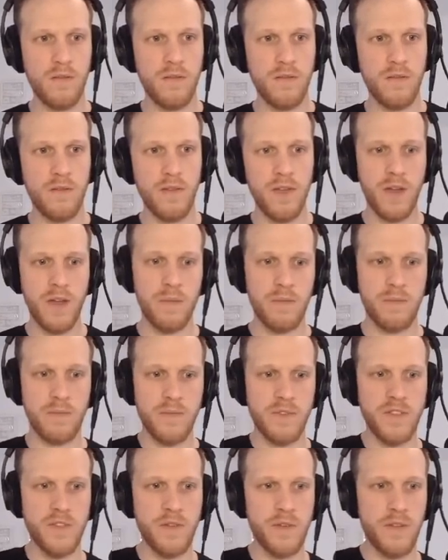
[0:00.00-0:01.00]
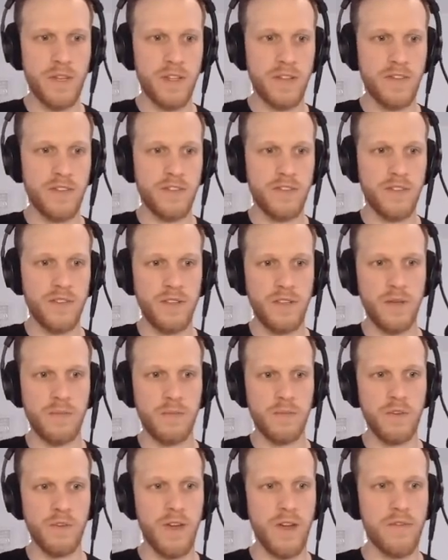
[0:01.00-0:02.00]
Yeah, so that seemed
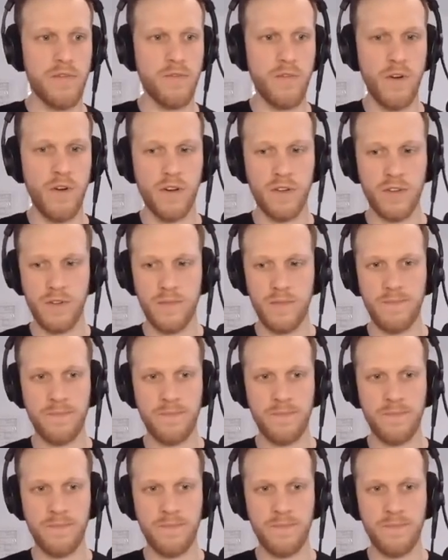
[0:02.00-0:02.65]
to have worked.